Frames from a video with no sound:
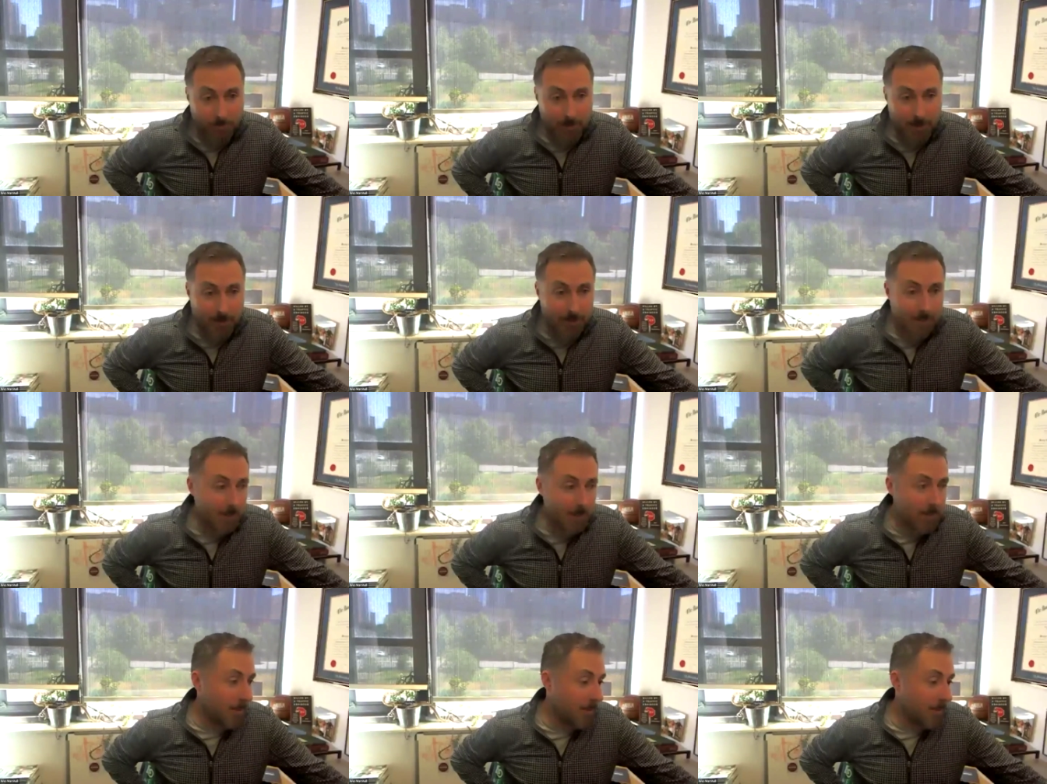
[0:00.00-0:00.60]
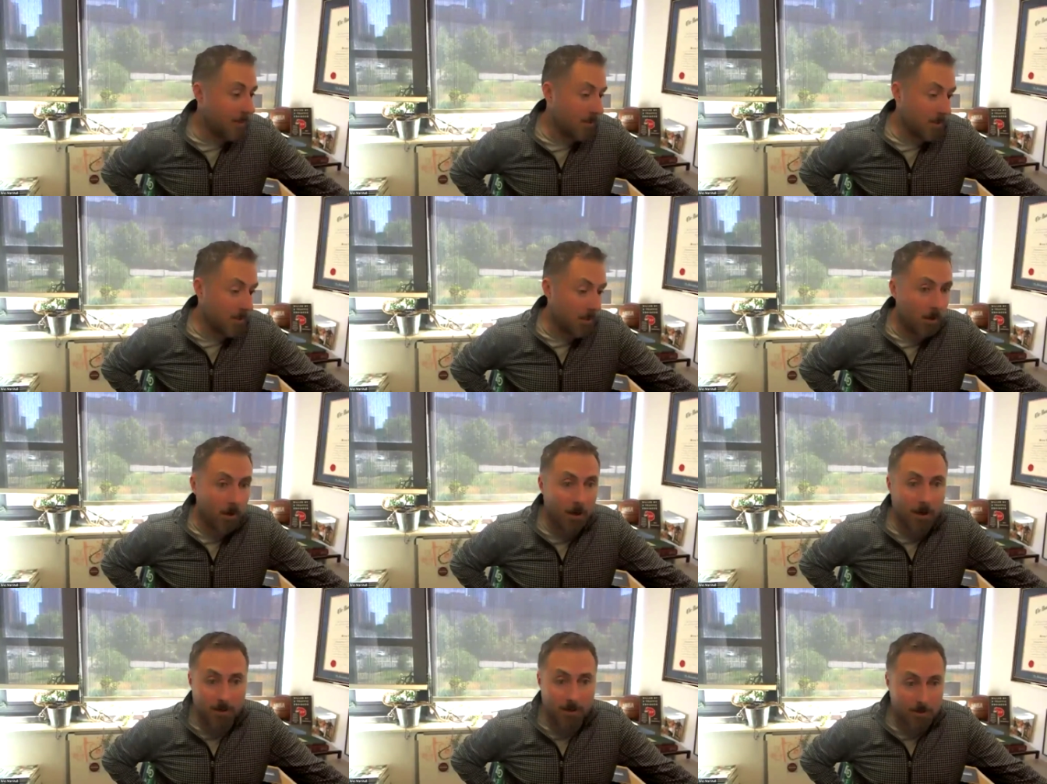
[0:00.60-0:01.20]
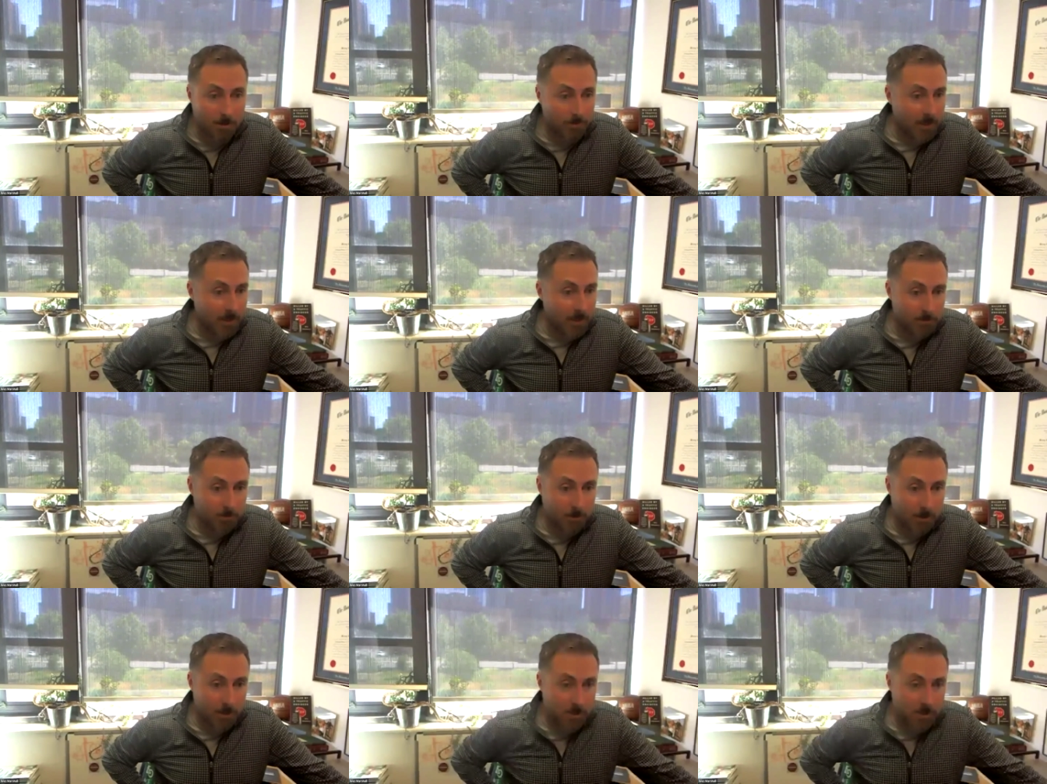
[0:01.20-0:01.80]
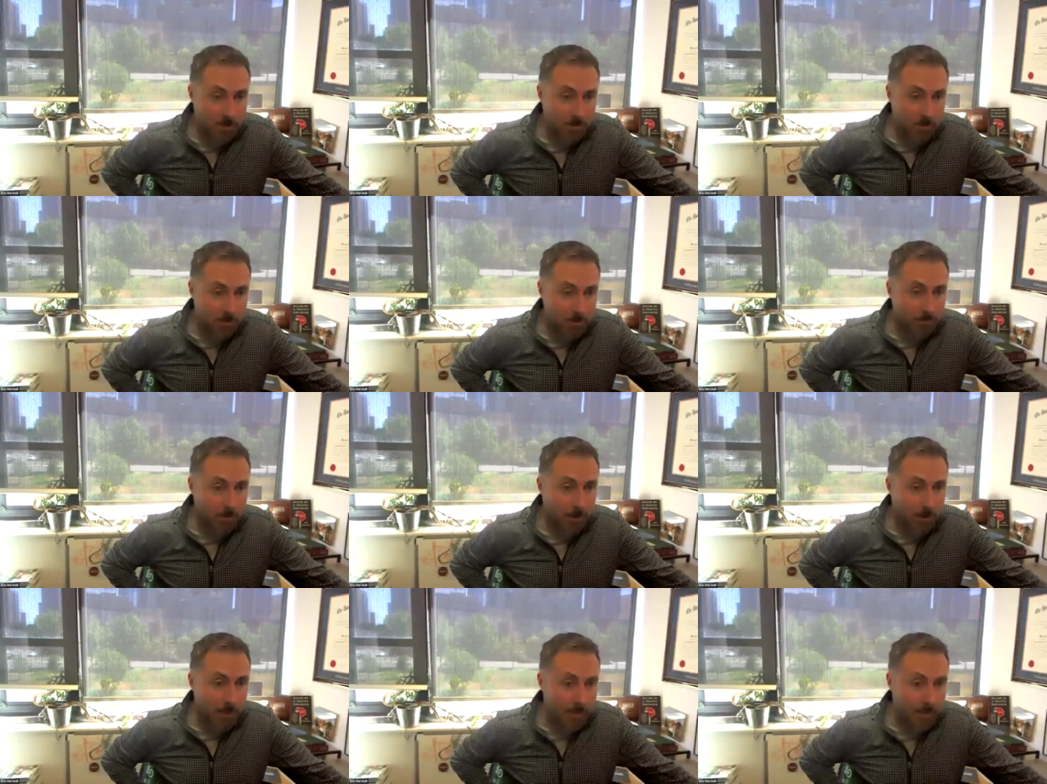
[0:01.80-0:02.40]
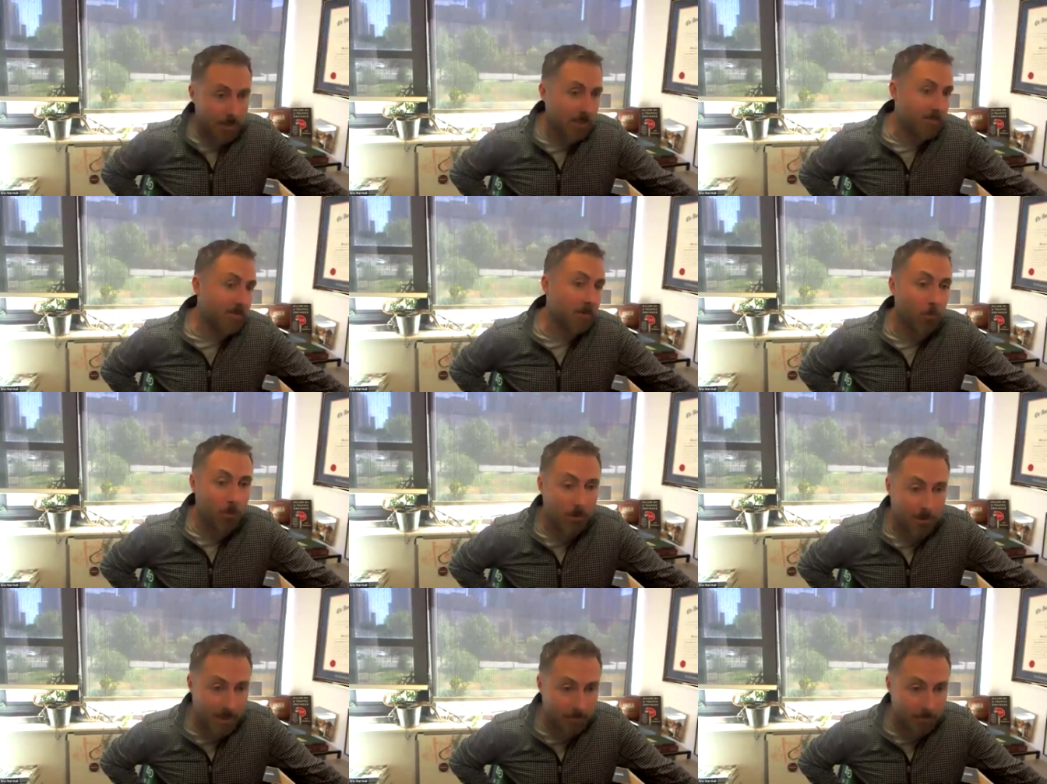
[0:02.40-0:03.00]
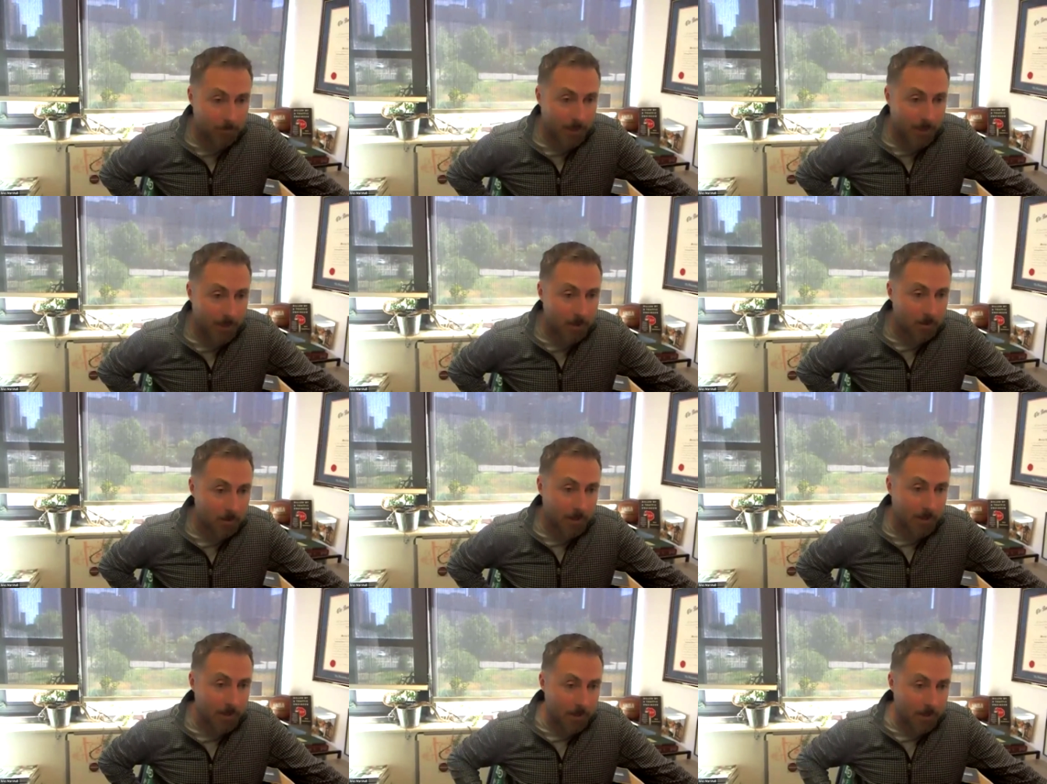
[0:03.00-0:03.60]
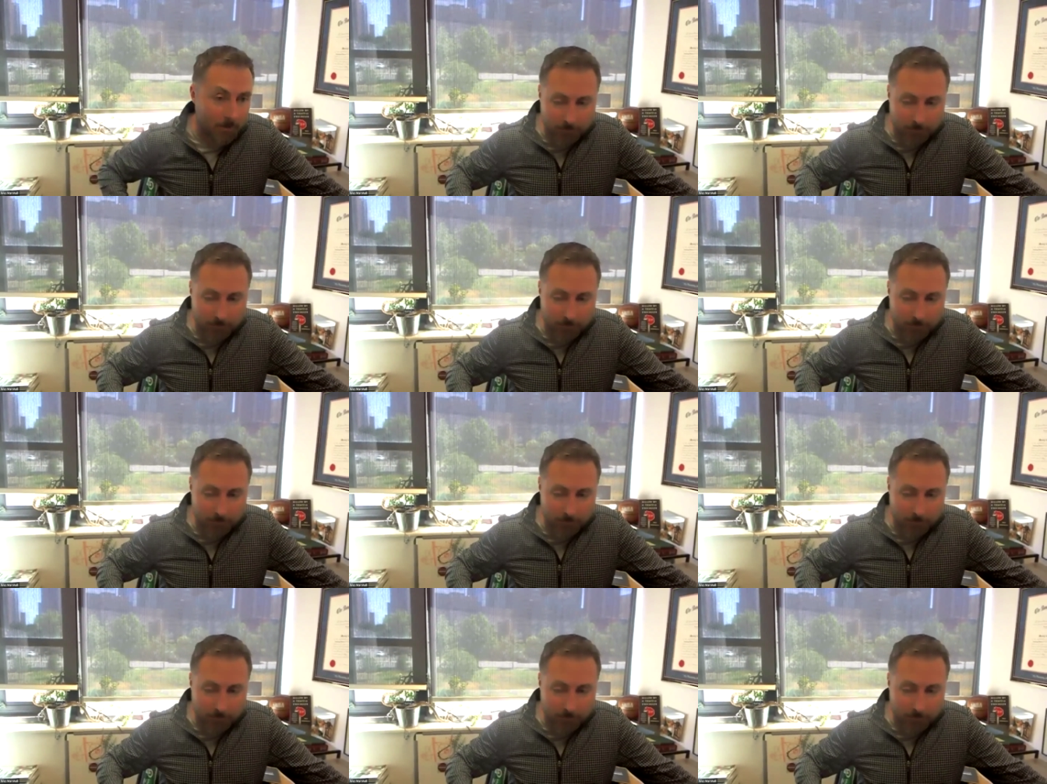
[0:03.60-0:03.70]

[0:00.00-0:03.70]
And it is not the best place to bike, even with that bike lane.